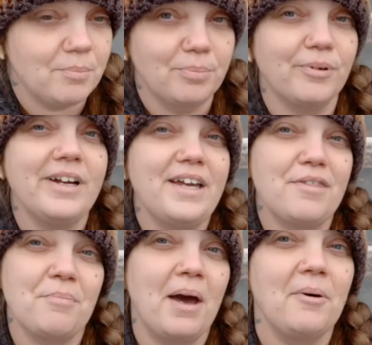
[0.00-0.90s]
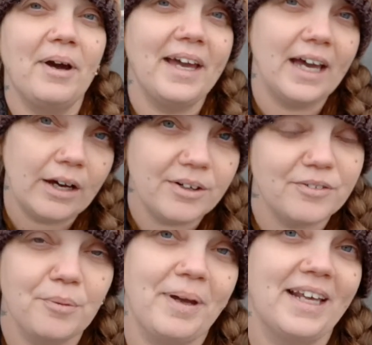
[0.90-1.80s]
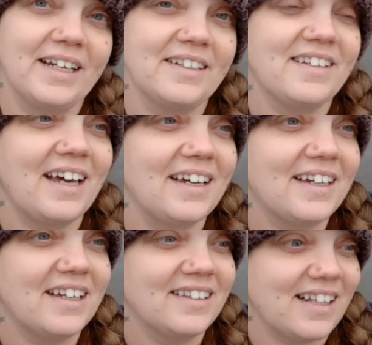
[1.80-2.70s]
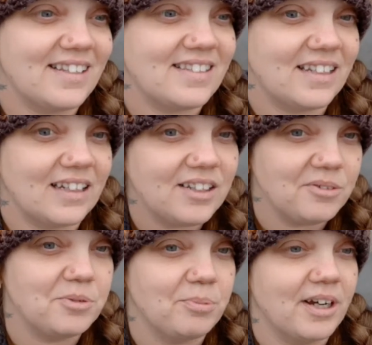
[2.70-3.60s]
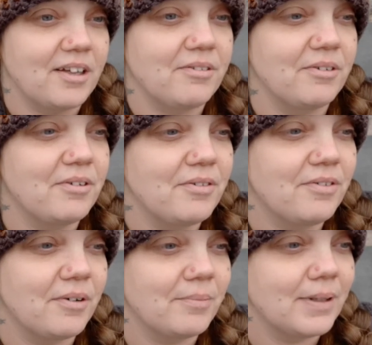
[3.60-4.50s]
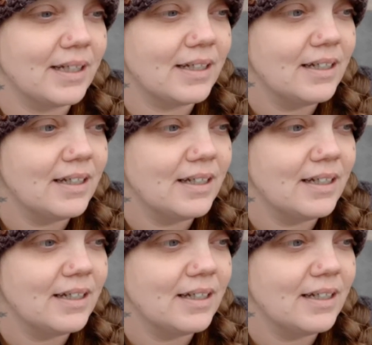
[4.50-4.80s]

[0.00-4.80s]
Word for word: breathe my way out of a panic attack, and that's like a huge breakthrough for me